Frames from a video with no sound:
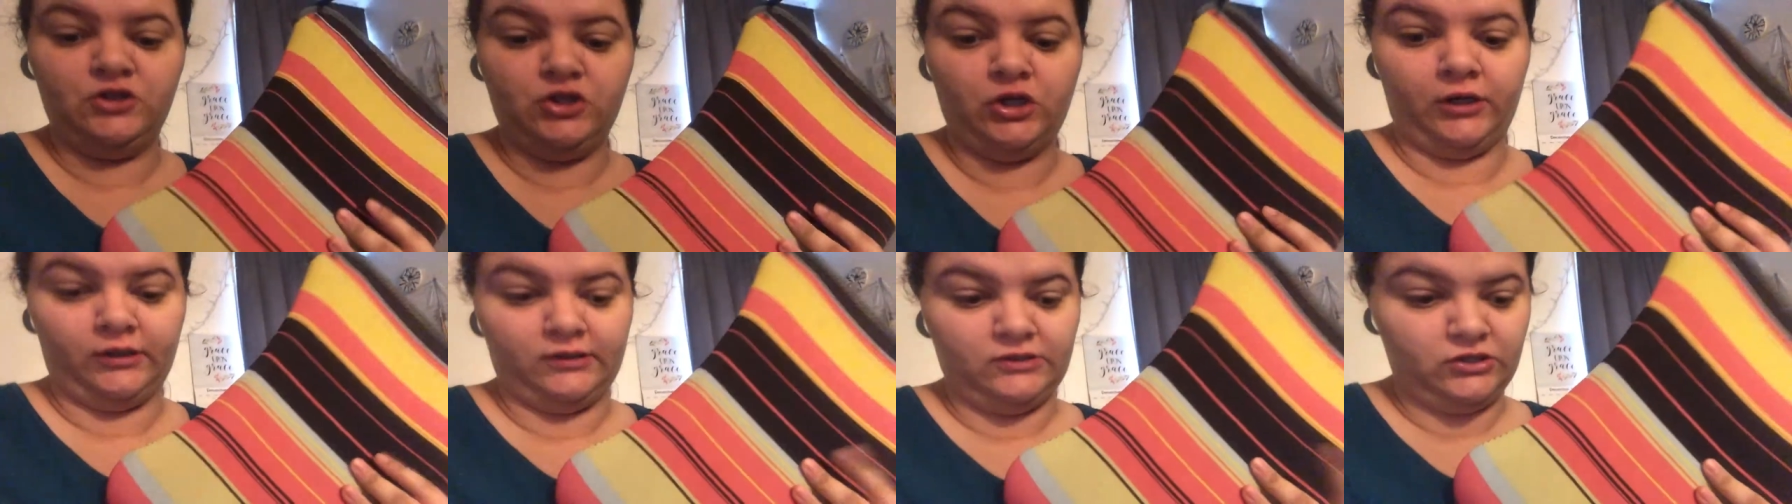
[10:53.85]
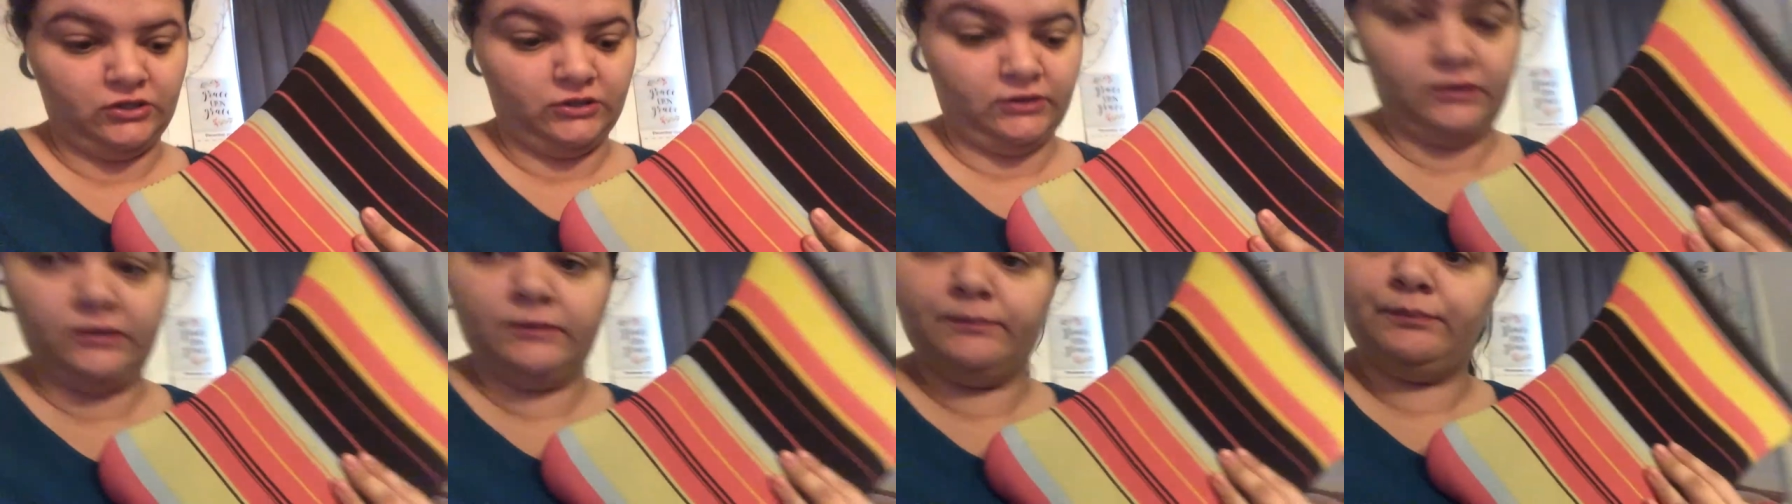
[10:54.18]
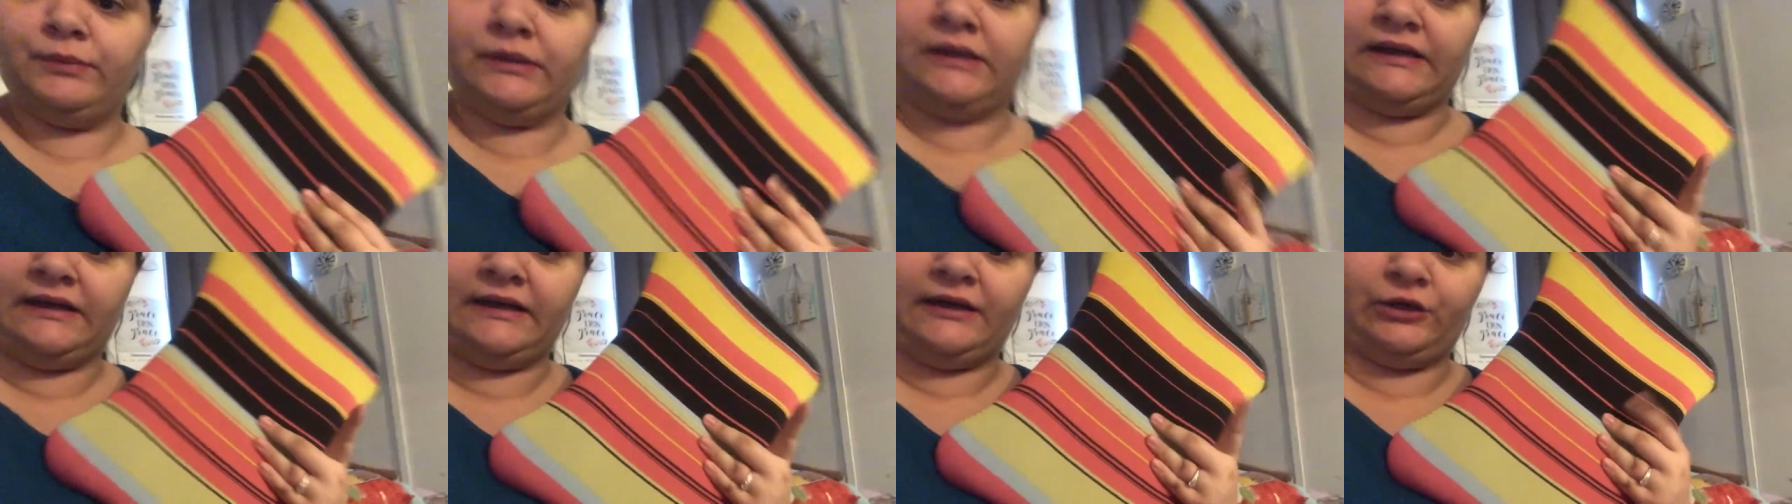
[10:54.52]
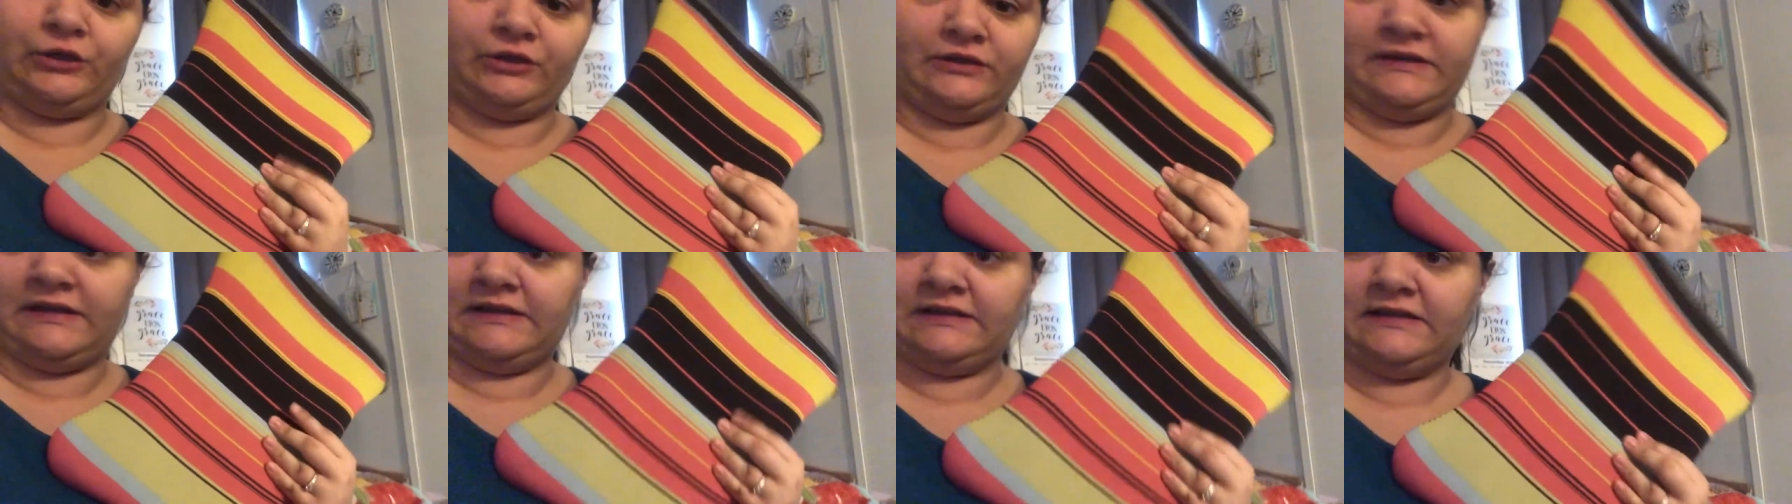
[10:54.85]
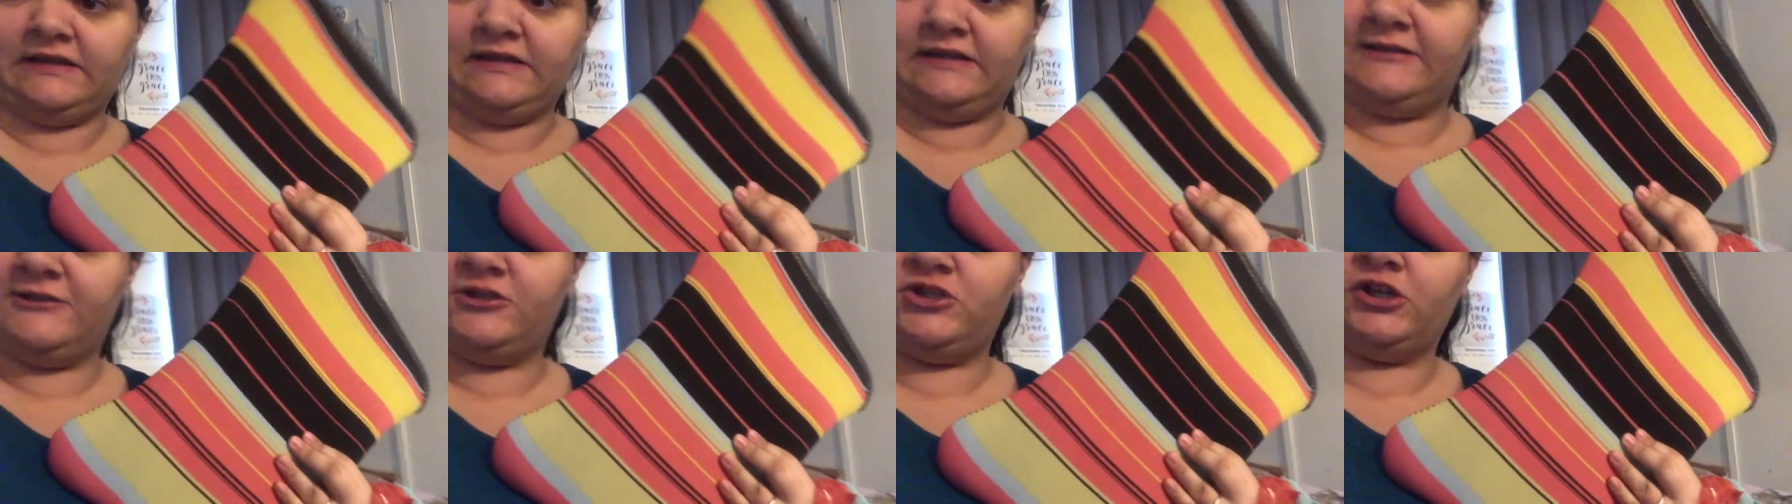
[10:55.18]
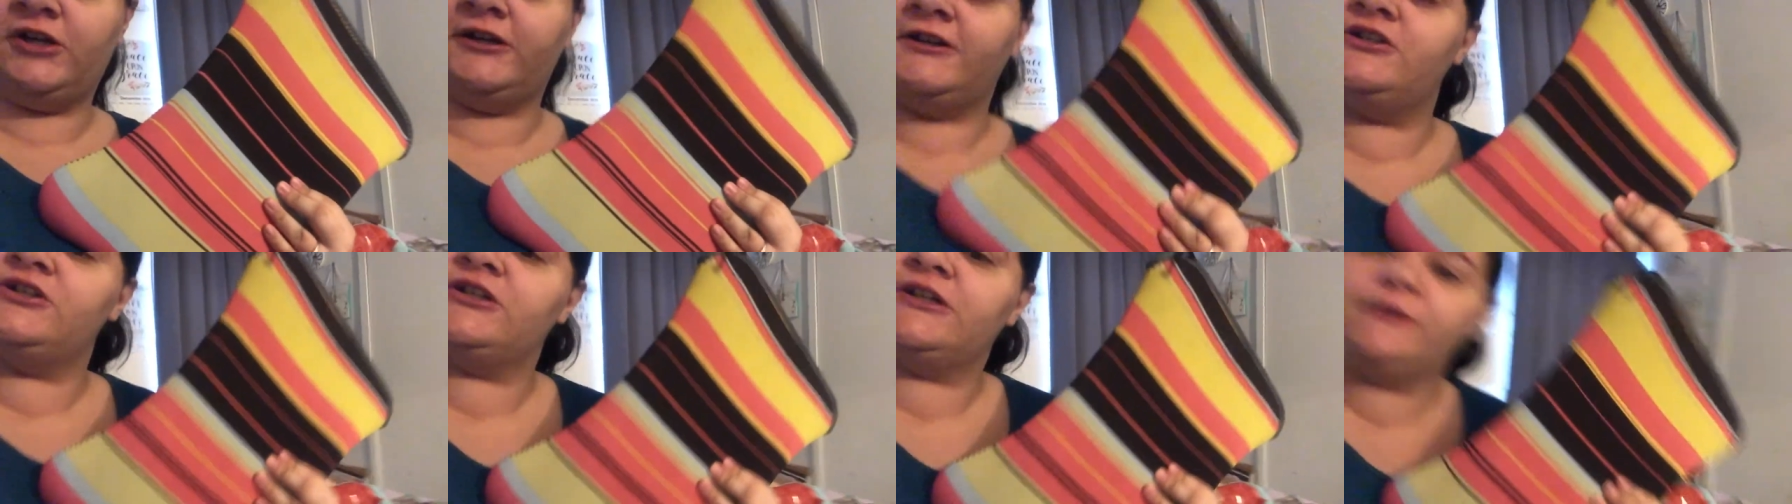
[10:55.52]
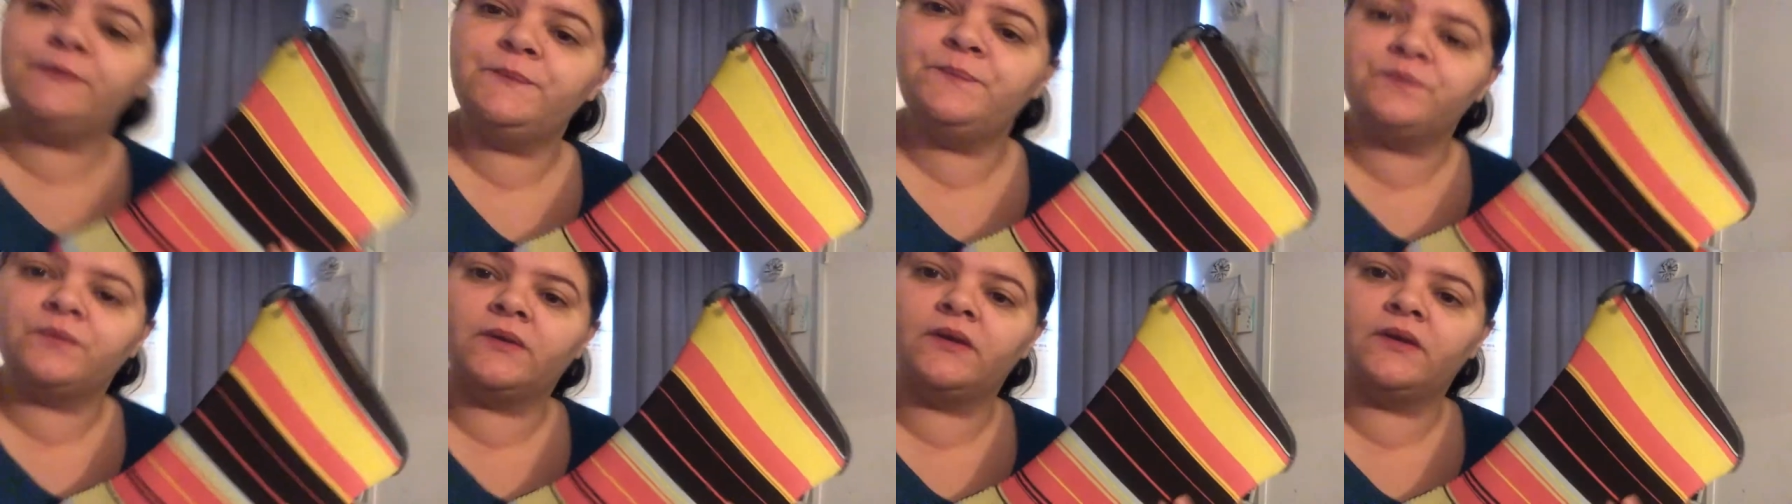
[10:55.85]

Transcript: charger. Put it in here because that's his charger